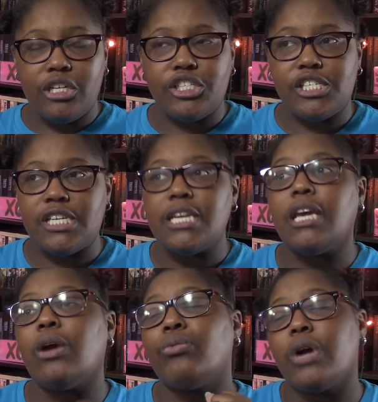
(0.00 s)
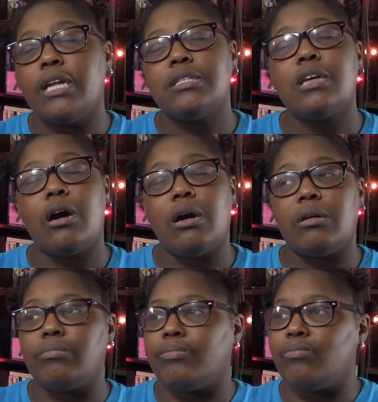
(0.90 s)
She runs a
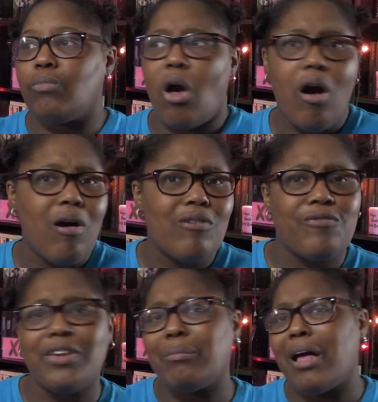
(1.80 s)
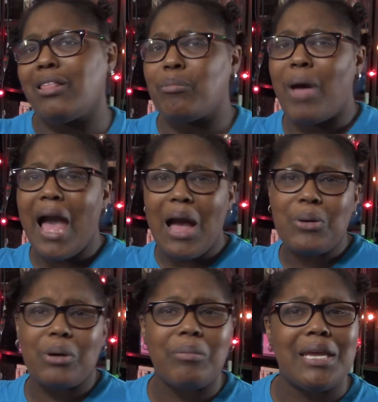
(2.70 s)
all-female
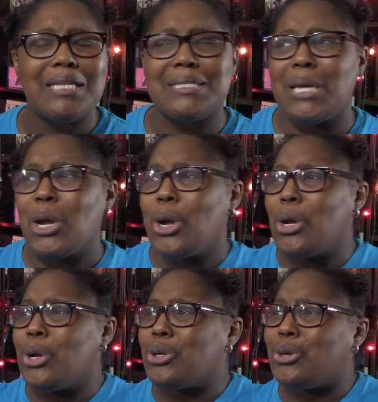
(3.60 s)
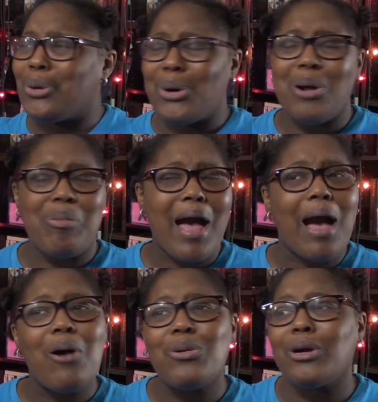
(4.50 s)
empowerment, girl
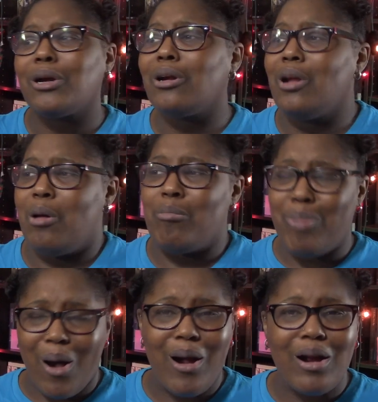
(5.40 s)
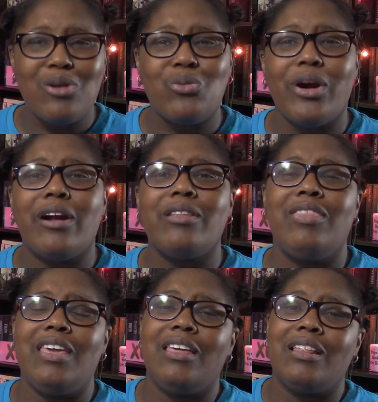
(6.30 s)
power bar where
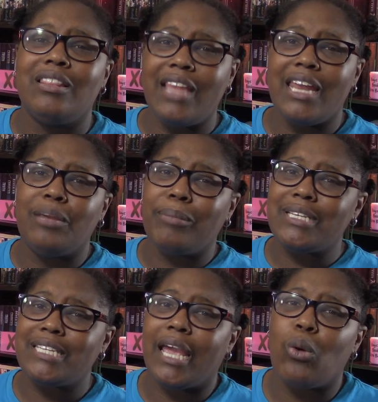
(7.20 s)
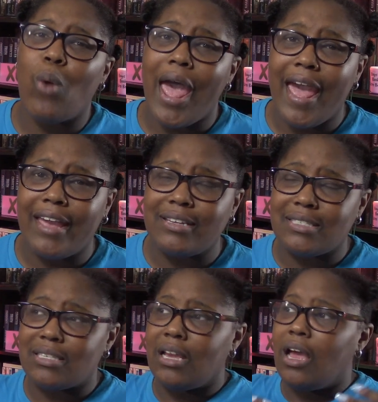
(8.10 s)
the Lady Mustang
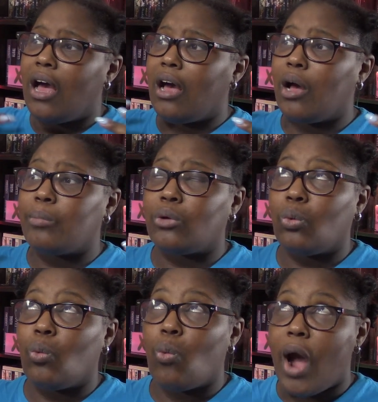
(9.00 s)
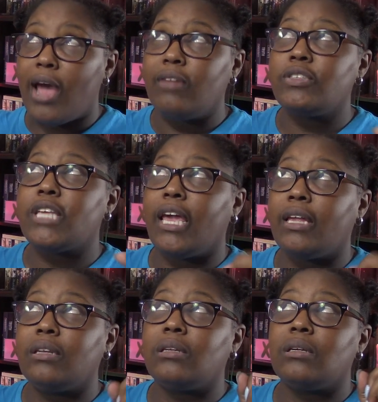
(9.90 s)
Wags, wives
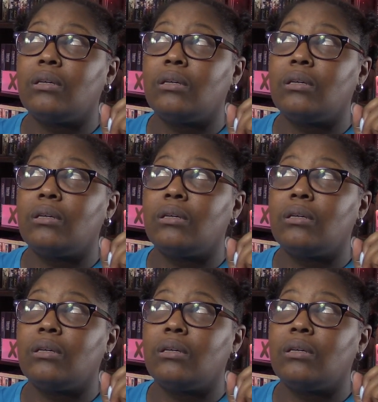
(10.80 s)
and